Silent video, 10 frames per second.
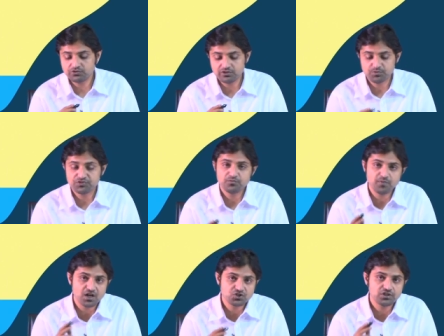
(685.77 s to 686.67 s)
to represent
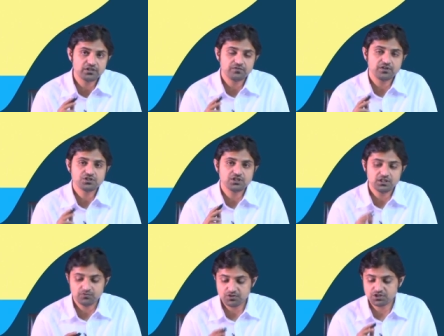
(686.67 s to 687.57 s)
partial differential
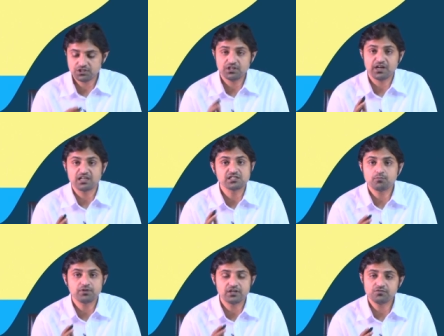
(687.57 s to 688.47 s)
equation in an
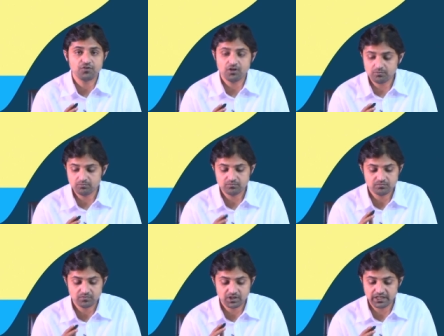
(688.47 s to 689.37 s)
algebraic form
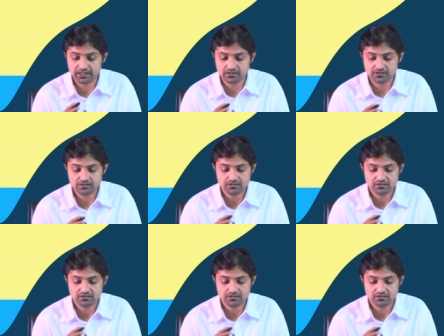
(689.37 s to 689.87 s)
correct.